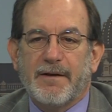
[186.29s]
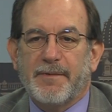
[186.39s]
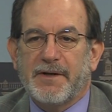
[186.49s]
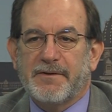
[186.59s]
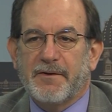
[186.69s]

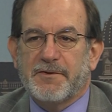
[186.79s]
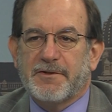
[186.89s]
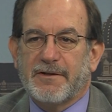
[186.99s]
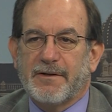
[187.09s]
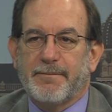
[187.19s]
But those
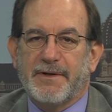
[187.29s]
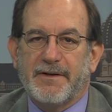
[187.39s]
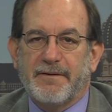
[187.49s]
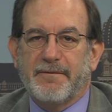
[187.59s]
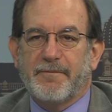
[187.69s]
are going to be
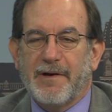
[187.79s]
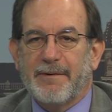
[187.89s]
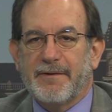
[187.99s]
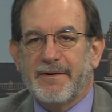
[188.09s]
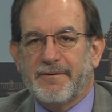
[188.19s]

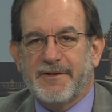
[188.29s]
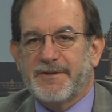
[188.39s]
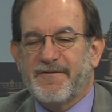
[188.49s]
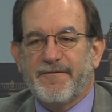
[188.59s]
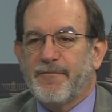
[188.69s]
probably, you know,
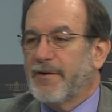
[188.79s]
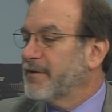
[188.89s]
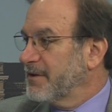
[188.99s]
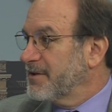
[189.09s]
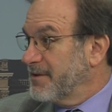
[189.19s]
just
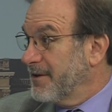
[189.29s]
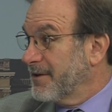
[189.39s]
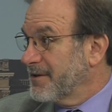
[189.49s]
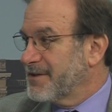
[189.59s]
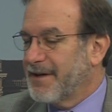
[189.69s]
frivolous
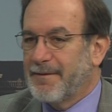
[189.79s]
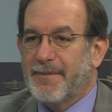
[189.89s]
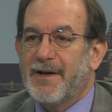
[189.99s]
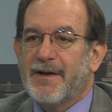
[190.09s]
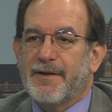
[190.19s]
things, mm -hmm.
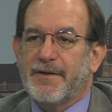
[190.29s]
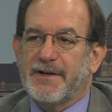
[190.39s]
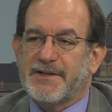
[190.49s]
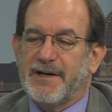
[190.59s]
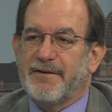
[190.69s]
um,
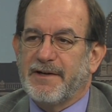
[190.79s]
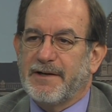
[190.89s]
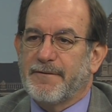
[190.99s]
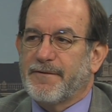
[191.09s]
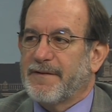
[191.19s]
things that aren't
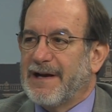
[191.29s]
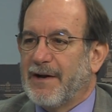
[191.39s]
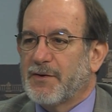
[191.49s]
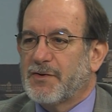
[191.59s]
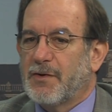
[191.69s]
needed for the
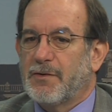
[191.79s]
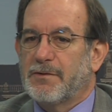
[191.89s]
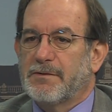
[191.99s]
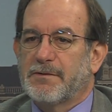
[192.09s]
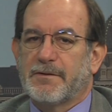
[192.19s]

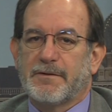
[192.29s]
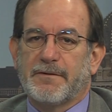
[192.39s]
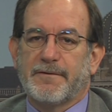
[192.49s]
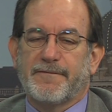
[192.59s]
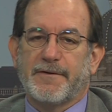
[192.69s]
household
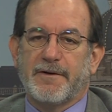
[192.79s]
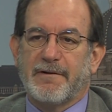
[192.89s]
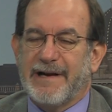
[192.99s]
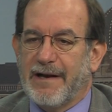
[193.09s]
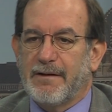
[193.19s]
or for
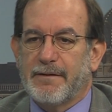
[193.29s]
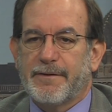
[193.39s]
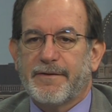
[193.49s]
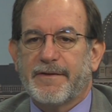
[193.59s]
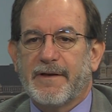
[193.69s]
your health.